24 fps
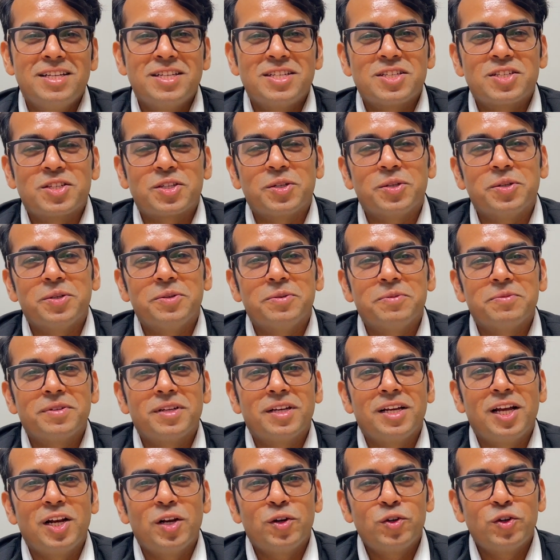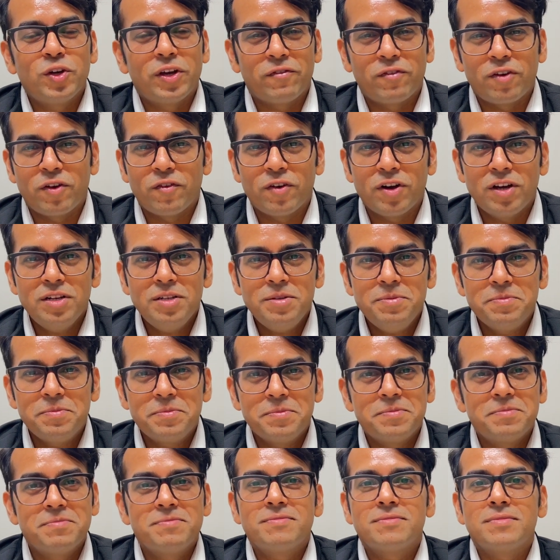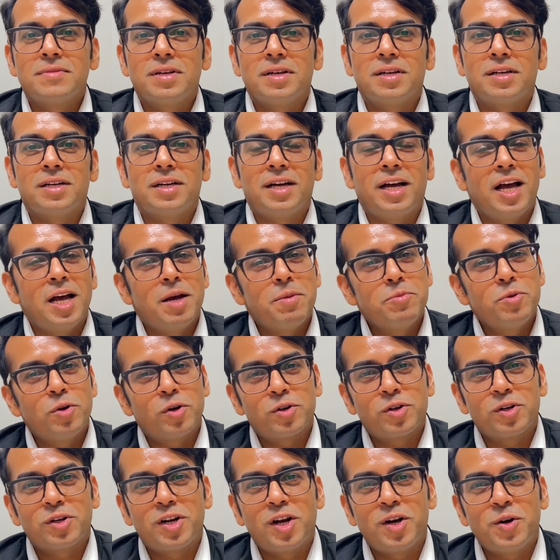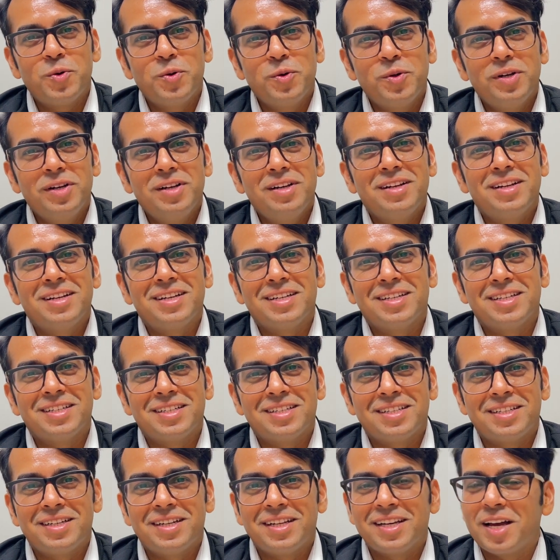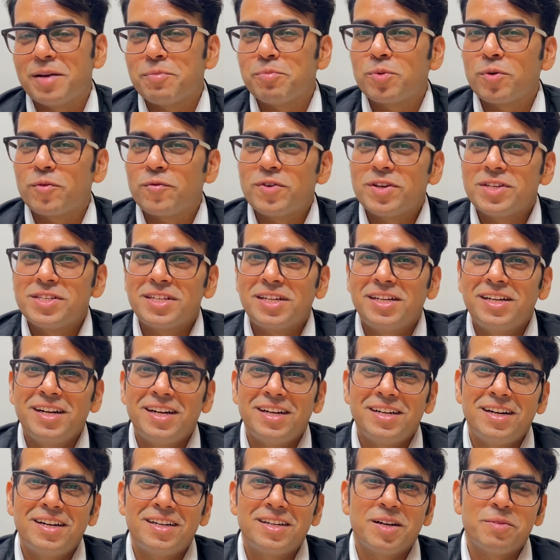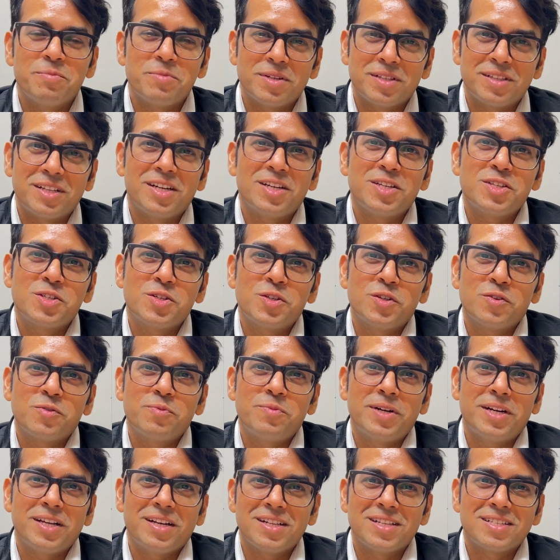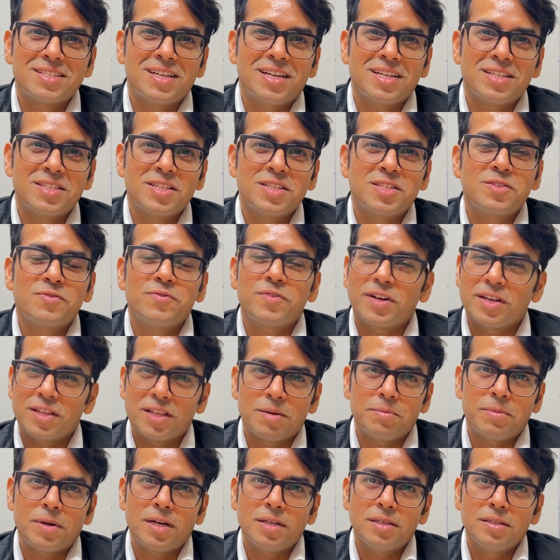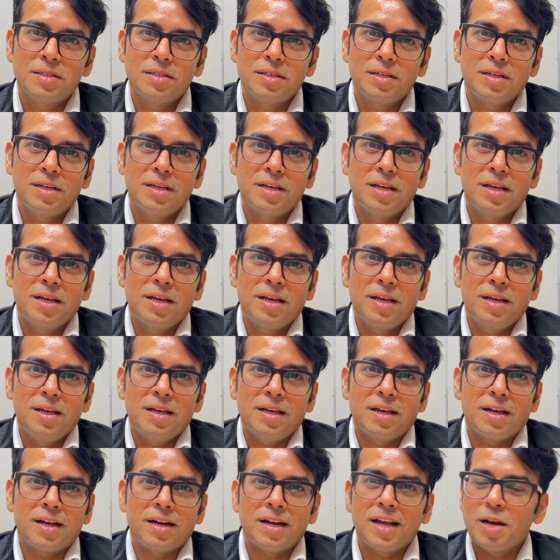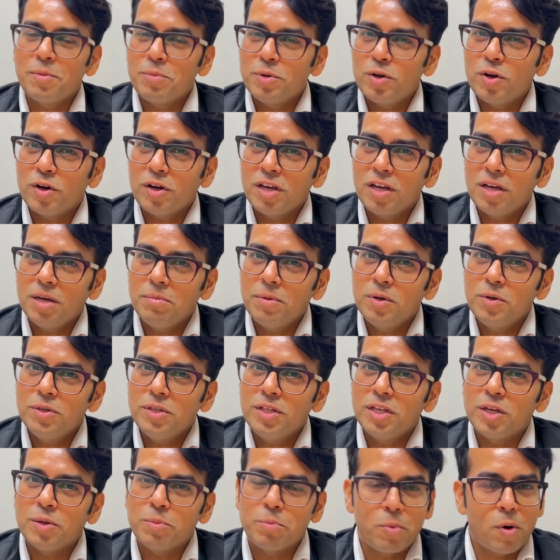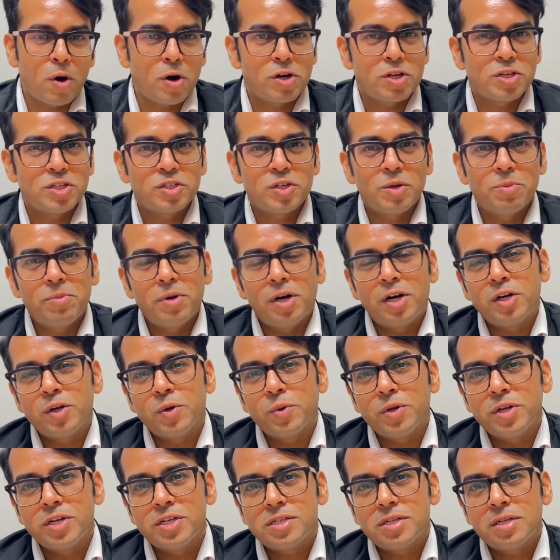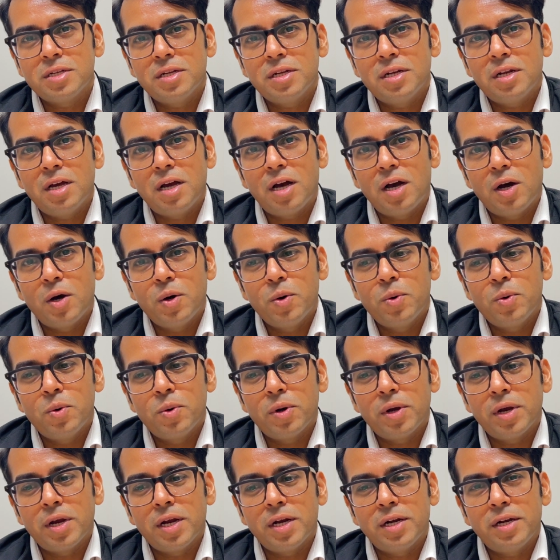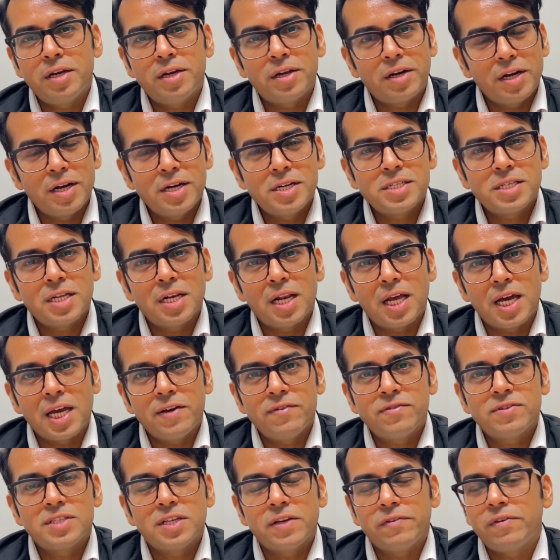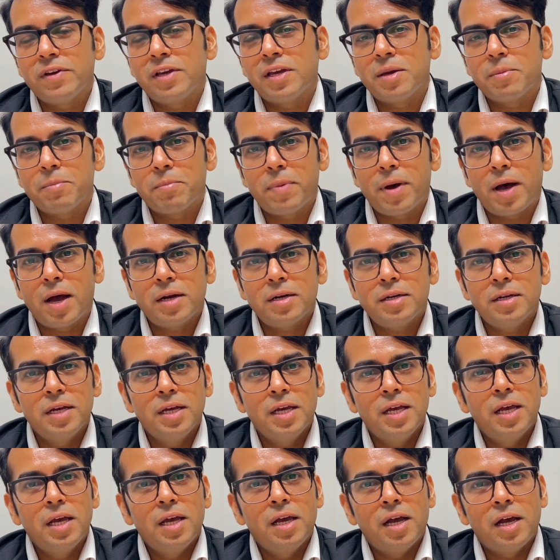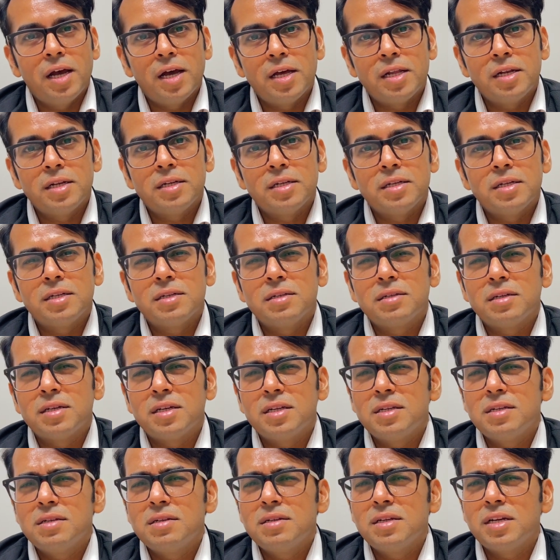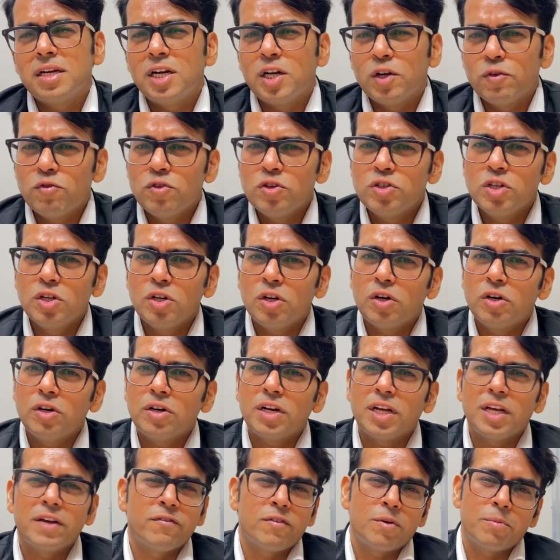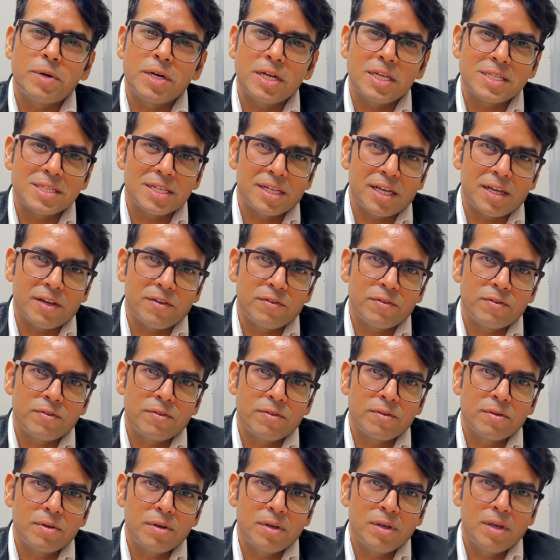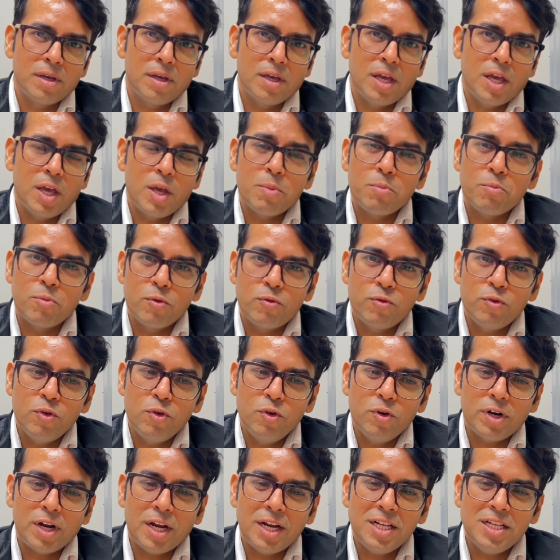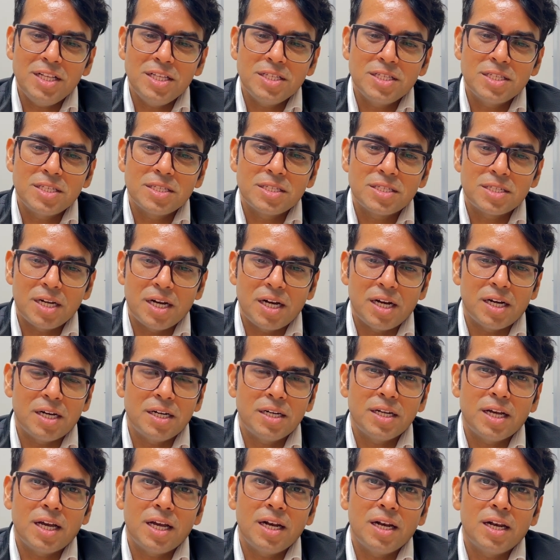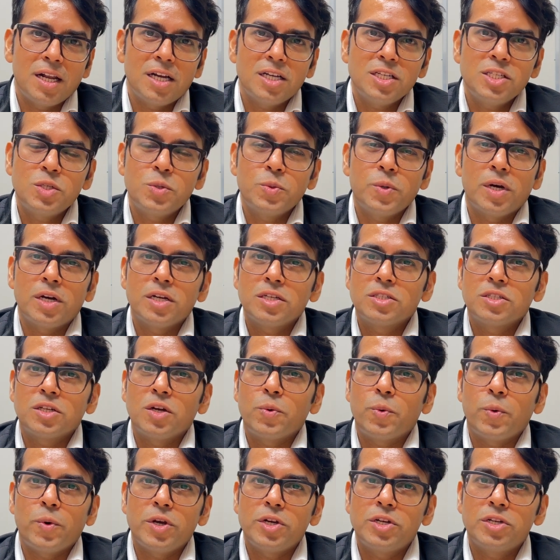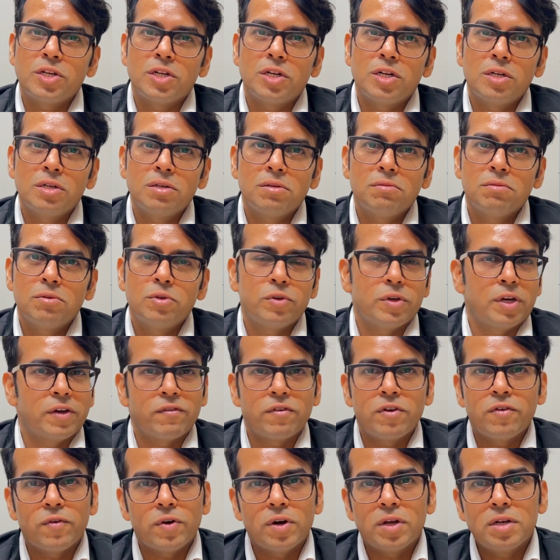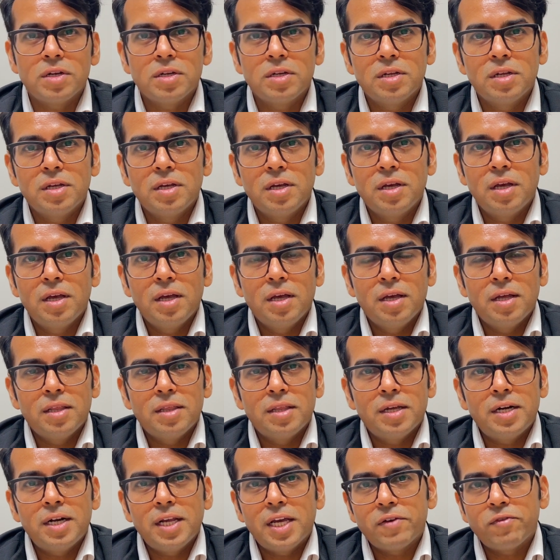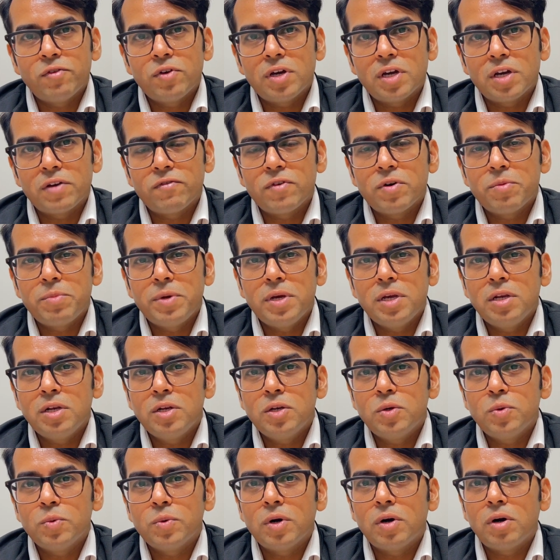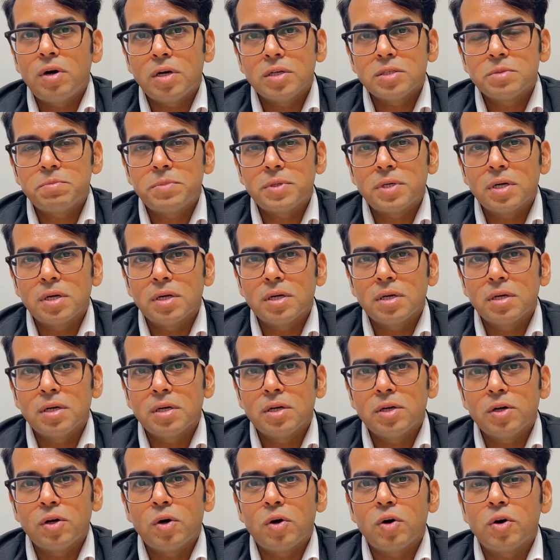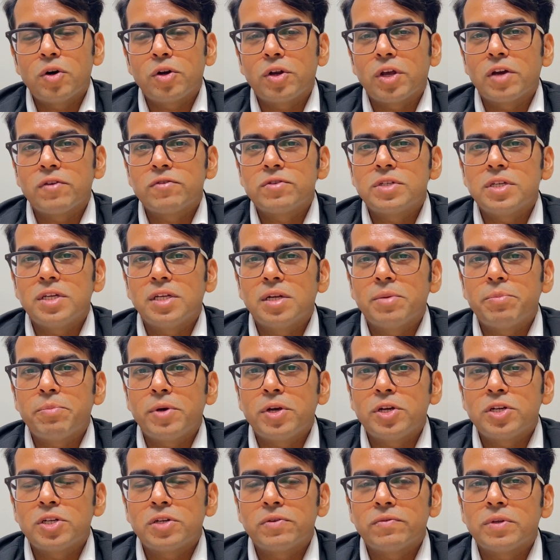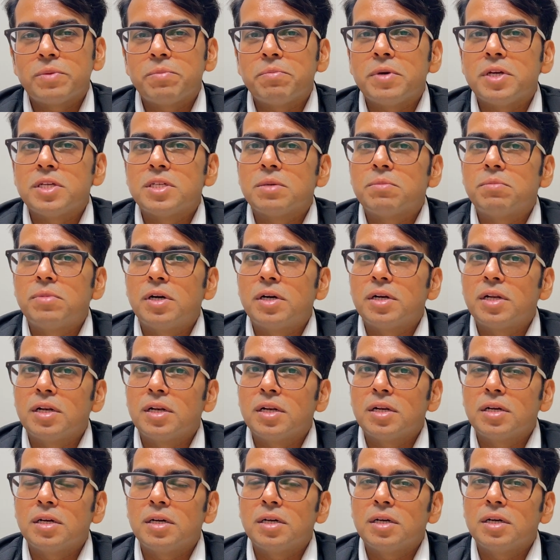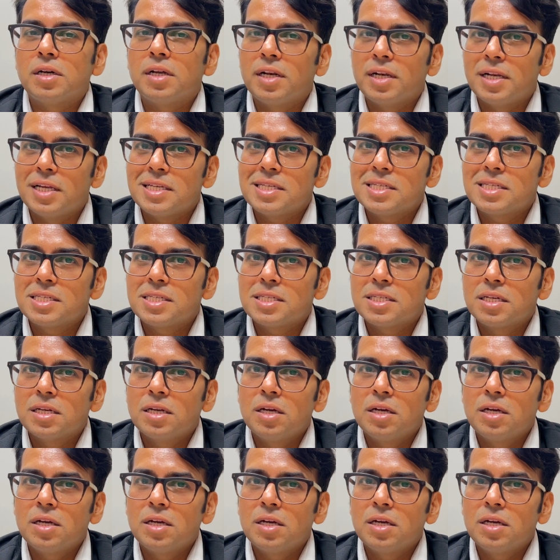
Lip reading: Hello to everyone. I'm Dr. Rahul, and I'm professor and head at Amrita Institute of Medical Sciences, Faridabad. And I'll be talking about the importance of blood donation and how it creates a life-saving impact and in individual or everybody's life. Before I start, I'll ask a question to everyone that have you ever been to a hospital or you have seen a patient with major blood illness